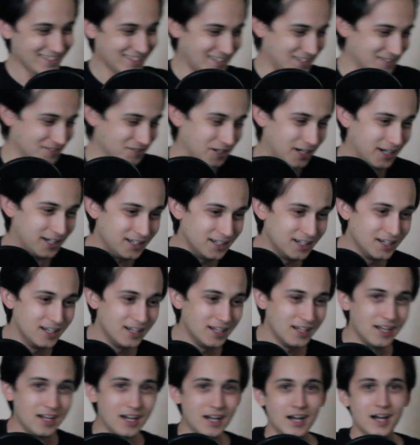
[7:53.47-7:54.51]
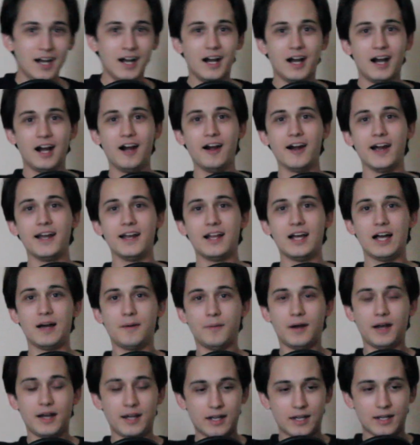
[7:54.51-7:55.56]
All right.
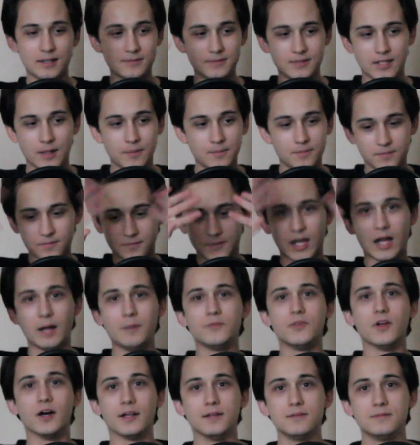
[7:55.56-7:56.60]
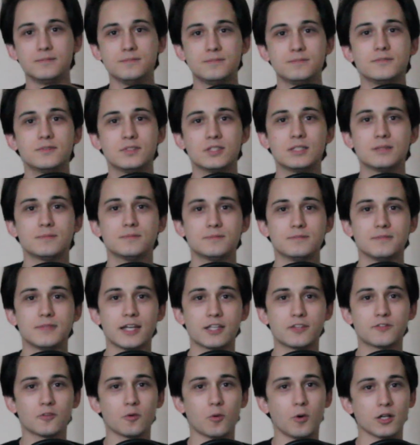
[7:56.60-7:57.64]
I'm done.
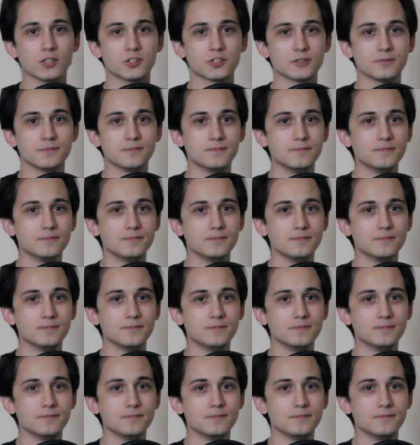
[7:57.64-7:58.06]
Thanks for watching.